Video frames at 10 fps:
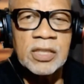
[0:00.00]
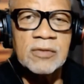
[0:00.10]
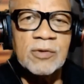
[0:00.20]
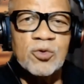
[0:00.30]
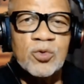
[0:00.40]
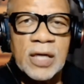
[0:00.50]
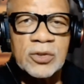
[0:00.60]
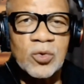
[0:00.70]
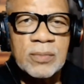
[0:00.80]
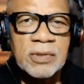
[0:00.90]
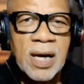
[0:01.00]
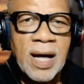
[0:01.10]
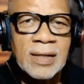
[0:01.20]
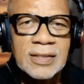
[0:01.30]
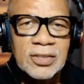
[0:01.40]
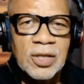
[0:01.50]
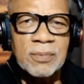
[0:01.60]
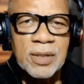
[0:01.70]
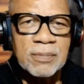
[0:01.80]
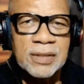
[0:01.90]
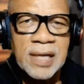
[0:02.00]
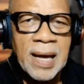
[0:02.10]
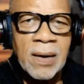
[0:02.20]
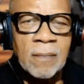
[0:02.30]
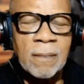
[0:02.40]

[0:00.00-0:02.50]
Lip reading: if you're not screaming and hollering and jumping up and down,